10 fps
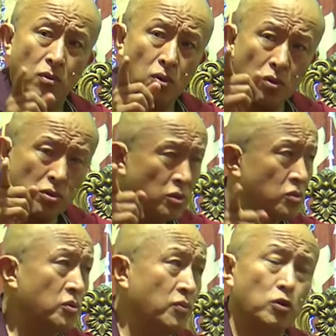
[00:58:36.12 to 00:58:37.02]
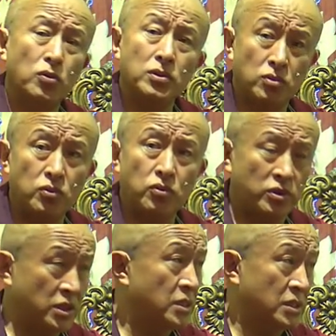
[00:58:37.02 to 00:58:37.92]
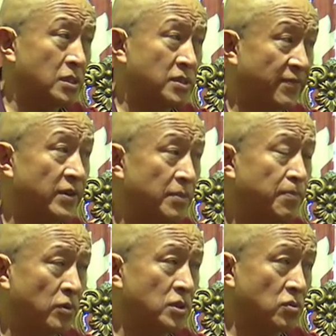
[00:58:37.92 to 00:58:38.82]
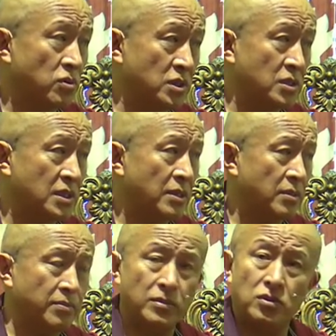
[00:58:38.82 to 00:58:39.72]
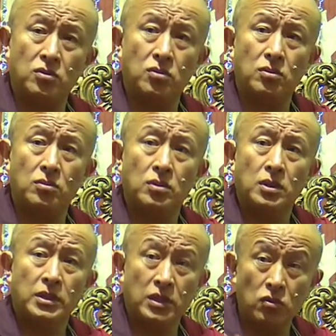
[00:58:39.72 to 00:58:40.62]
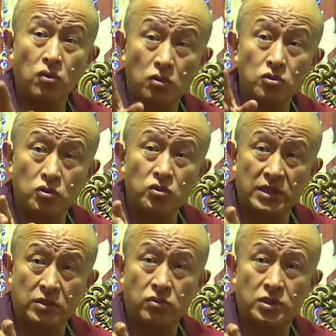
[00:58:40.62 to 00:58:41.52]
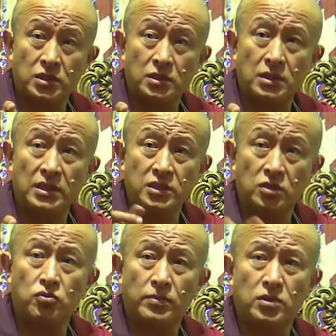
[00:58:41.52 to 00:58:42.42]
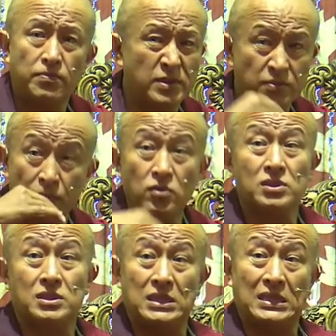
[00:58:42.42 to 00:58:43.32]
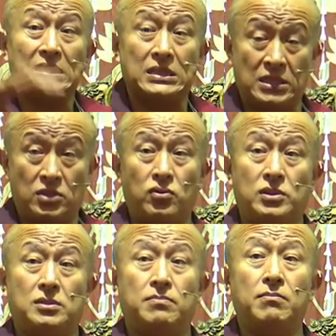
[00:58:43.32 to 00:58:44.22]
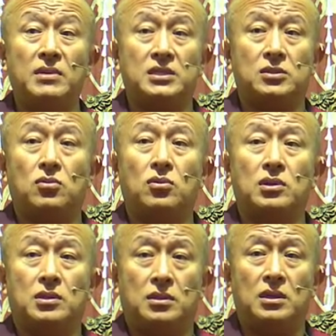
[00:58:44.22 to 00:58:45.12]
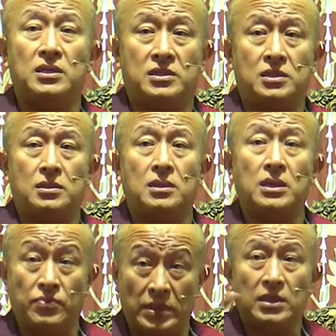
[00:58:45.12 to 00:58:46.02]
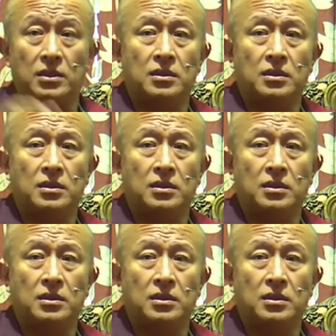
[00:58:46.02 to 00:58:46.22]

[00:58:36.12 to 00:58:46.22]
Hold on to your two questions. It's very important questions. You know, can you hold on to that question until tomorrow because it requires much longer answer. I will.